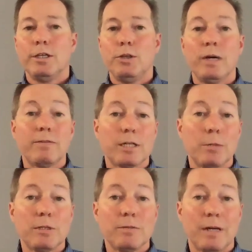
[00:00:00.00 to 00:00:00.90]
You have a
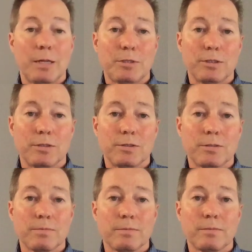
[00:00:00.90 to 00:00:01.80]
couple of options.
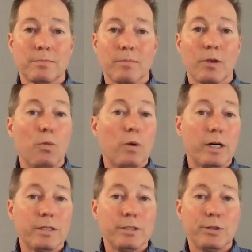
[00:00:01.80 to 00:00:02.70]

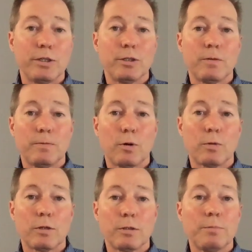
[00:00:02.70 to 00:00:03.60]
One, you can go
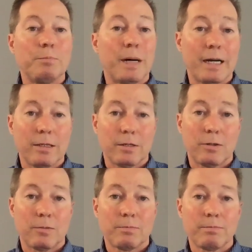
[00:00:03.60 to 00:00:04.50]
forward, buy the
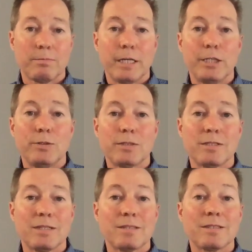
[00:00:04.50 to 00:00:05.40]
home, and use
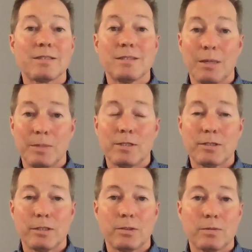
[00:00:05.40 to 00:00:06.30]
this as a stepping
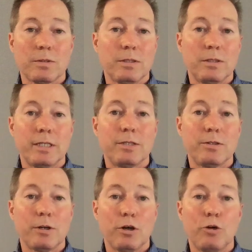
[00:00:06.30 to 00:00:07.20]
stone to get
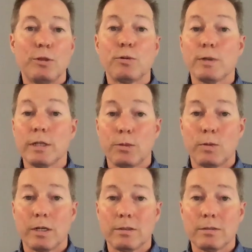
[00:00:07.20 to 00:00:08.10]
to the home you really
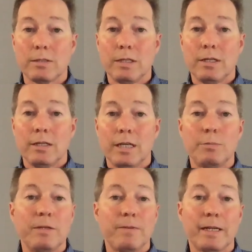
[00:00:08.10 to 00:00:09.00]
want
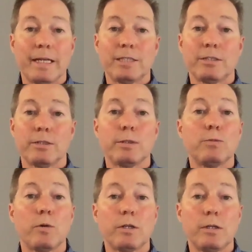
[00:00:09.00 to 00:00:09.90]
and be financially
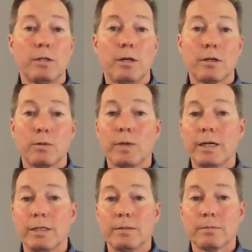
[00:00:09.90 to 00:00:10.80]
rewarded along the
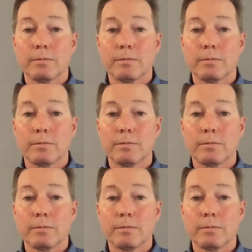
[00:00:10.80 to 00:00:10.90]
way.